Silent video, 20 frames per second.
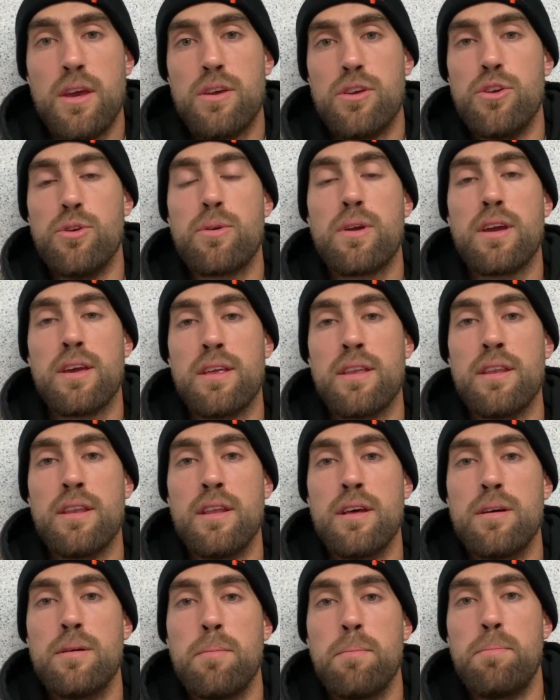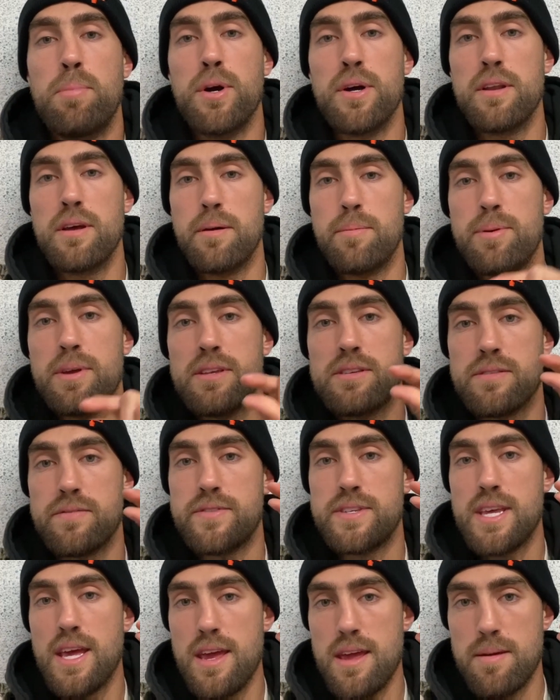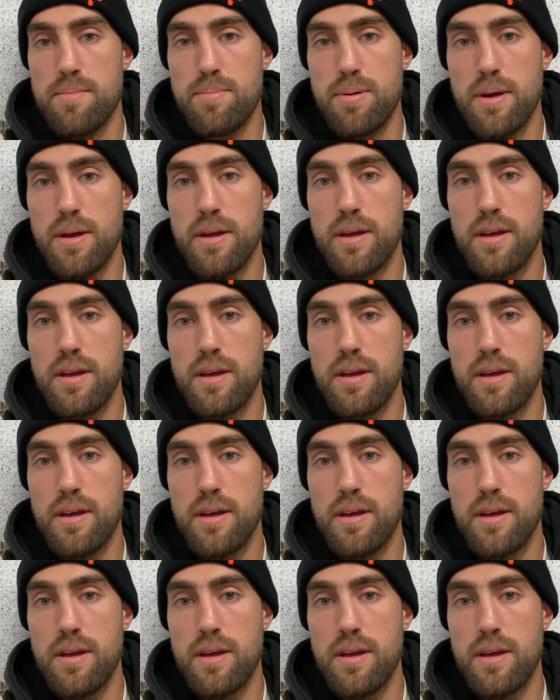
You can put a piece of tape